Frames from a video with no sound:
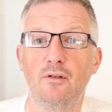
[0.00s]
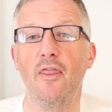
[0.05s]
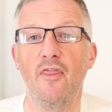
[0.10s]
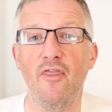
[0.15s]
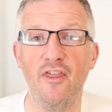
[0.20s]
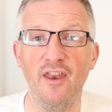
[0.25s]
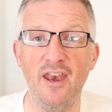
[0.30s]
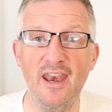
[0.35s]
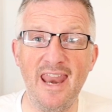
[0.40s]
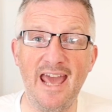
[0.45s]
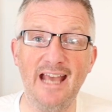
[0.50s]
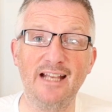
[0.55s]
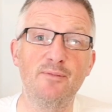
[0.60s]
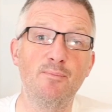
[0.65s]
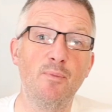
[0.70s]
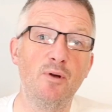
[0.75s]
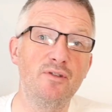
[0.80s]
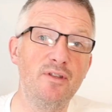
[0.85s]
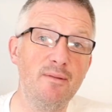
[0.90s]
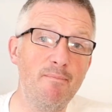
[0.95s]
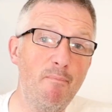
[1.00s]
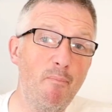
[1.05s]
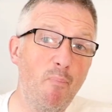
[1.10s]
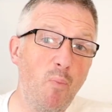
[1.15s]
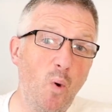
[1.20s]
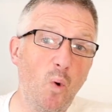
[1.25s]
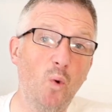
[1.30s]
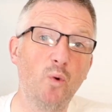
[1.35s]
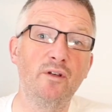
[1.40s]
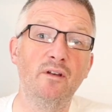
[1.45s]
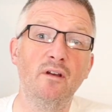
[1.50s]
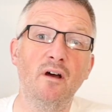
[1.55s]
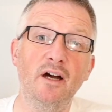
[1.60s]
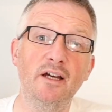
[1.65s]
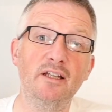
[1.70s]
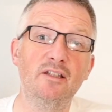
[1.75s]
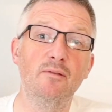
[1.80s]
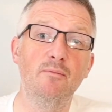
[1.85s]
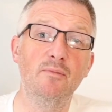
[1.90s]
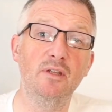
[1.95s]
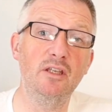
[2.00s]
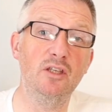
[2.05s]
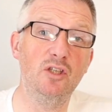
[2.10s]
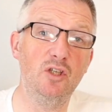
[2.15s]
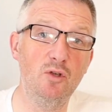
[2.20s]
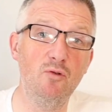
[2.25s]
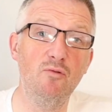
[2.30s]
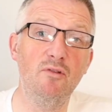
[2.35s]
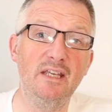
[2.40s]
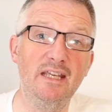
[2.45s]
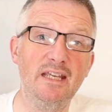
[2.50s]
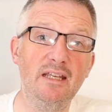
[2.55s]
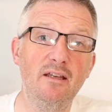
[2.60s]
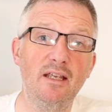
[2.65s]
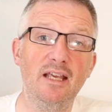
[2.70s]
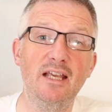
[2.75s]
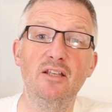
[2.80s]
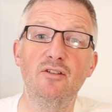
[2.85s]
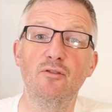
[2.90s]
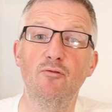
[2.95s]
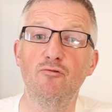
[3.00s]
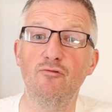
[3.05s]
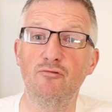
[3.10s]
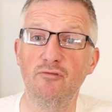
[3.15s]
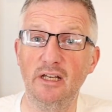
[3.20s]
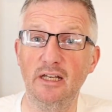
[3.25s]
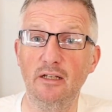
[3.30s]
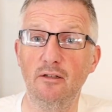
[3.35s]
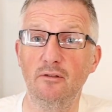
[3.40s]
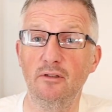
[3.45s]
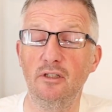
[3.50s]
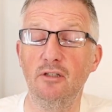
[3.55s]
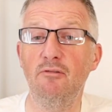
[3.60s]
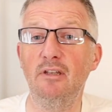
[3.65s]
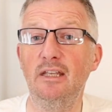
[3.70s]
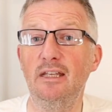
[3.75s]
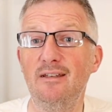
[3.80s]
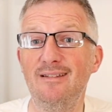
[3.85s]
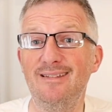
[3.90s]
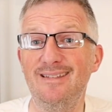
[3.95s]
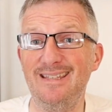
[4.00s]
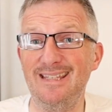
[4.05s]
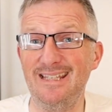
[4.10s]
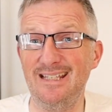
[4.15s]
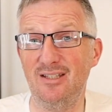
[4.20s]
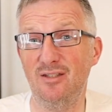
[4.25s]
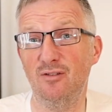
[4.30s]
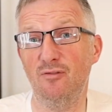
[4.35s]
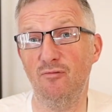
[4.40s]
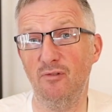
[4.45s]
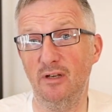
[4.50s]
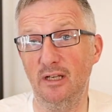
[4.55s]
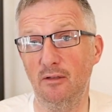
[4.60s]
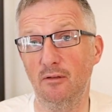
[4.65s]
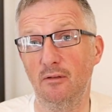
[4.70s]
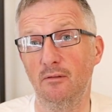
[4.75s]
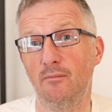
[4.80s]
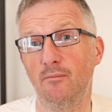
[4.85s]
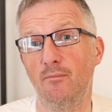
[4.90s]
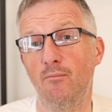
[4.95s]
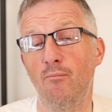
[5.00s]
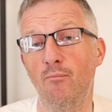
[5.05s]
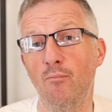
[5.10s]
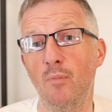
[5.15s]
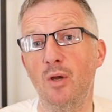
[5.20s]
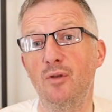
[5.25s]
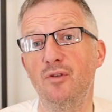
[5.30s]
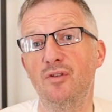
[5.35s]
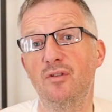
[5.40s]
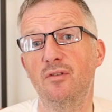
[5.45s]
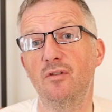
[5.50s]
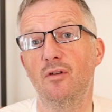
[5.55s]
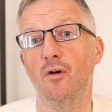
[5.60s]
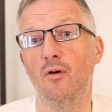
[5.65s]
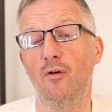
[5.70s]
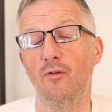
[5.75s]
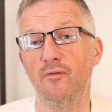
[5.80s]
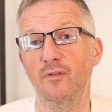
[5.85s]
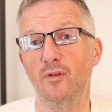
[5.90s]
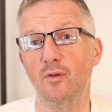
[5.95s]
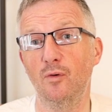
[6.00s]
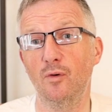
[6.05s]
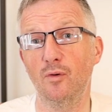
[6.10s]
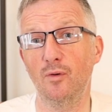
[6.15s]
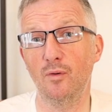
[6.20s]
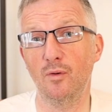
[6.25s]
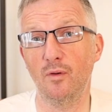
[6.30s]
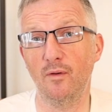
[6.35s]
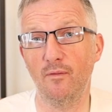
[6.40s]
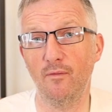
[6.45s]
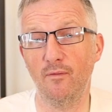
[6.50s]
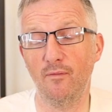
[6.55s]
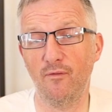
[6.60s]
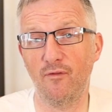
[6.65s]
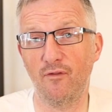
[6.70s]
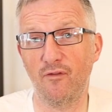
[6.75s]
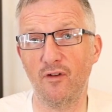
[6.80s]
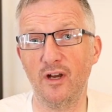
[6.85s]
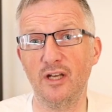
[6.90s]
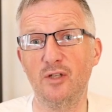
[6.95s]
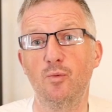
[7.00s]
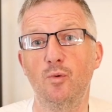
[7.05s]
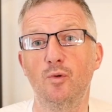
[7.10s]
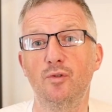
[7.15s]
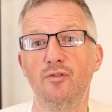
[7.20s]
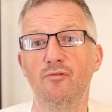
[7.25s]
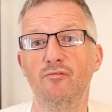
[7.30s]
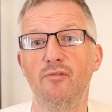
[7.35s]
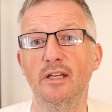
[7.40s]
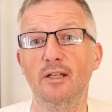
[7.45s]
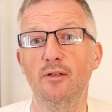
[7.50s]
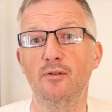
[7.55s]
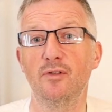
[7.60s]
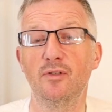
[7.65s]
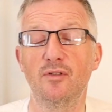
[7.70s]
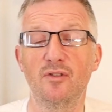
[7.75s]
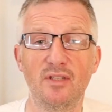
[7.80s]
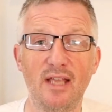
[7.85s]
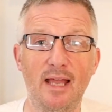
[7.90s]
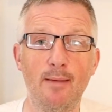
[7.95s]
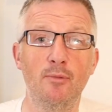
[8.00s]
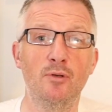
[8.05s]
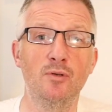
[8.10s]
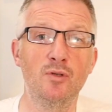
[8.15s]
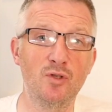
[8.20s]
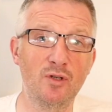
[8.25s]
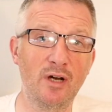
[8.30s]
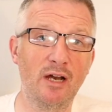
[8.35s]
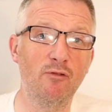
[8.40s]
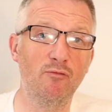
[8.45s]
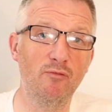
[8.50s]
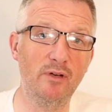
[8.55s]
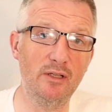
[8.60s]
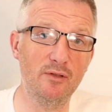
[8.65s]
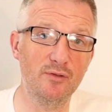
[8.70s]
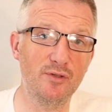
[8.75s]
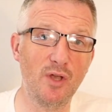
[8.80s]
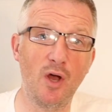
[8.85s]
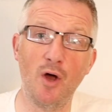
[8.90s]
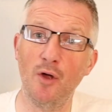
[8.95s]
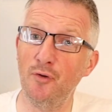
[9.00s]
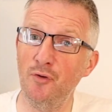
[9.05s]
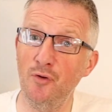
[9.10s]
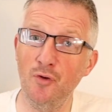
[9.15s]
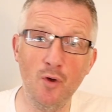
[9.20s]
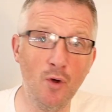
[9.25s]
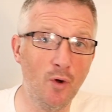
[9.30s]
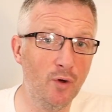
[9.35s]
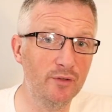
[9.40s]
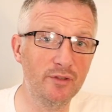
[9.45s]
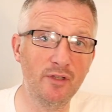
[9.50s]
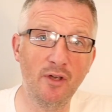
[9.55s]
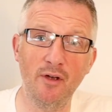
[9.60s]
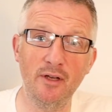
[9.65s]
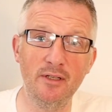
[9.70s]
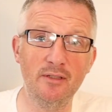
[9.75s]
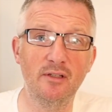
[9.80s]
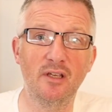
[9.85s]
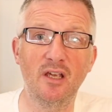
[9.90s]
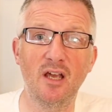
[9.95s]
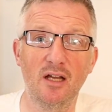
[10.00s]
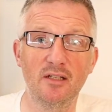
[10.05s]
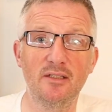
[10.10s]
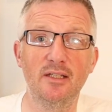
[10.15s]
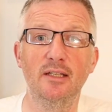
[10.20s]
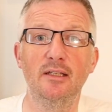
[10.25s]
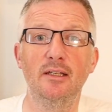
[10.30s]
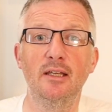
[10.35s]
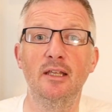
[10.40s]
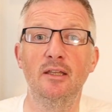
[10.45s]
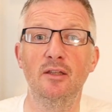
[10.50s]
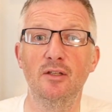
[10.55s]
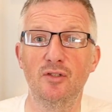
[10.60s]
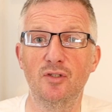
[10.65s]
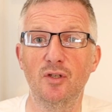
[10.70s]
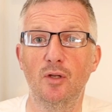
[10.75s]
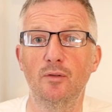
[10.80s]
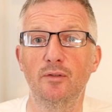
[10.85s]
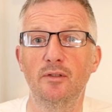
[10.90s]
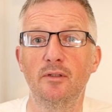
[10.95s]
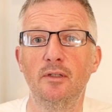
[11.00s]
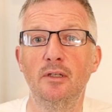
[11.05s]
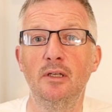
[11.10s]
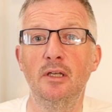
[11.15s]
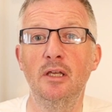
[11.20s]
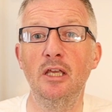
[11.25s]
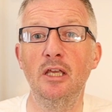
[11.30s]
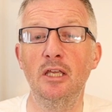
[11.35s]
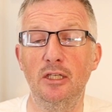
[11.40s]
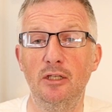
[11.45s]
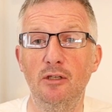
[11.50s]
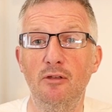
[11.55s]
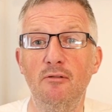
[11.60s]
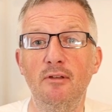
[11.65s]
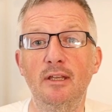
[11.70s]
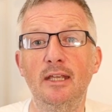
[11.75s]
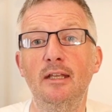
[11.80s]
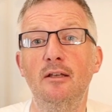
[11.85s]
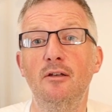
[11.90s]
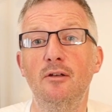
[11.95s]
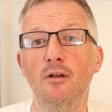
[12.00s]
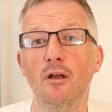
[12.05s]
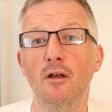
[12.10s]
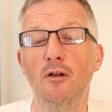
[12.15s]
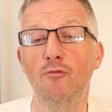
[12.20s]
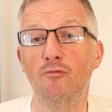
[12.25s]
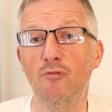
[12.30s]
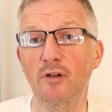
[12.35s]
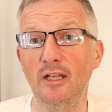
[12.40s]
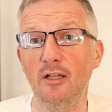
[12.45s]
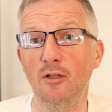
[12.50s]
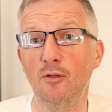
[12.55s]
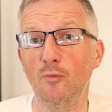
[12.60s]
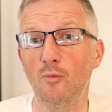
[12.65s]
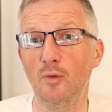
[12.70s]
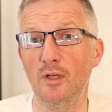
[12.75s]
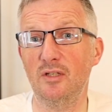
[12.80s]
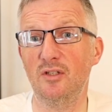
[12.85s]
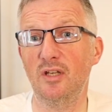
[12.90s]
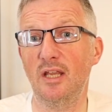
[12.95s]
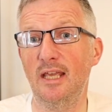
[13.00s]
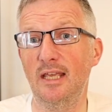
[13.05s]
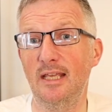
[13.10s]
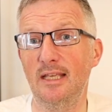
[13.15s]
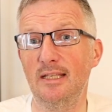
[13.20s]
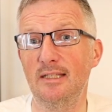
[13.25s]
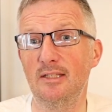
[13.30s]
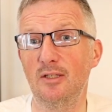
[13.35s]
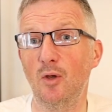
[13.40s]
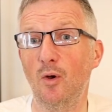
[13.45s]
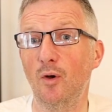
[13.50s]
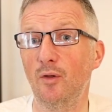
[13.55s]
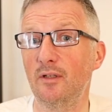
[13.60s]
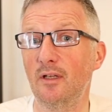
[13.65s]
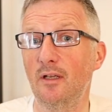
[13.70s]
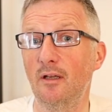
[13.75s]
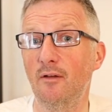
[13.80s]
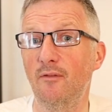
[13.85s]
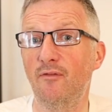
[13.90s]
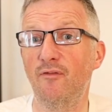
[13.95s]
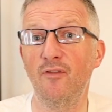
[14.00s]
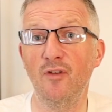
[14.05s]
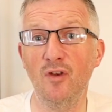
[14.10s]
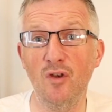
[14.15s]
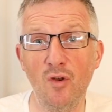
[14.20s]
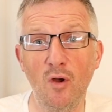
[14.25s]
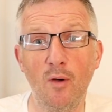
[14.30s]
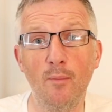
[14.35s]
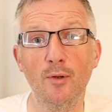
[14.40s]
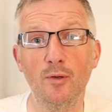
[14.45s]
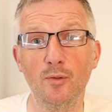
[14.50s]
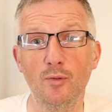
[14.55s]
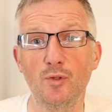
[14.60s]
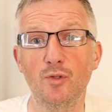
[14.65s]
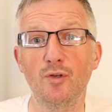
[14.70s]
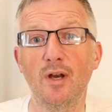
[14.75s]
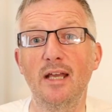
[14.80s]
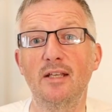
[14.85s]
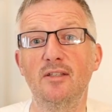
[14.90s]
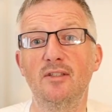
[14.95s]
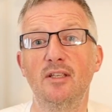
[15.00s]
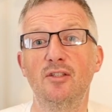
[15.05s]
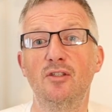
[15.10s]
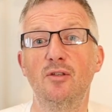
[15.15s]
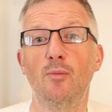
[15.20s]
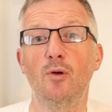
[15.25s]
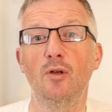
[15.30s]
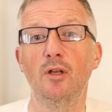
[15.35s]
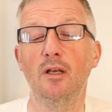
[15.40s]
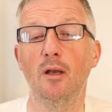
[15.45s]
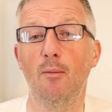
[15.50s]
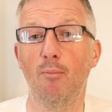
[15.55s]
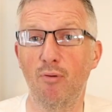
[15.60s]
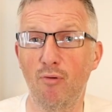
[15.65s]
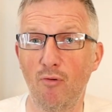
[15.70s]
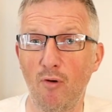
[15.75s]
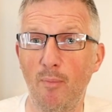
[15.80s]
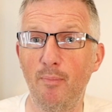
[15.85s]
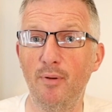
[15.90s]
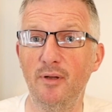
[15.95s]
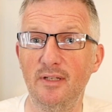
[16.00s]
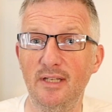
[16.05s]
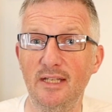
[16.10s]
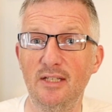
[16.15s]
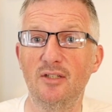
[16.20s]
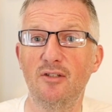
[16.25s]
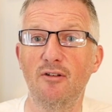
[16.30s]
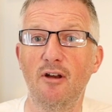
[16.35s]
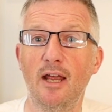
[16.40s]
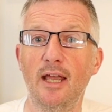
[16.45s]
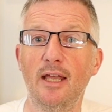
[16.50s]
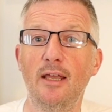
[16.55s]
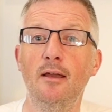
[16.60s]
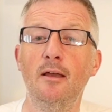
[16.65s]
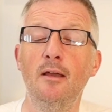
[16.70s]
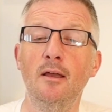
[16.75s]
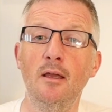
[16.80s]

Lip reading: The next most important item that you need is a reel. You need a decent reel. Most of your freshwater reels, salmon, trout reels, are not going to cut it in the salt. You need a reel which has got a phenomenal drag system on it, a proper disc drag.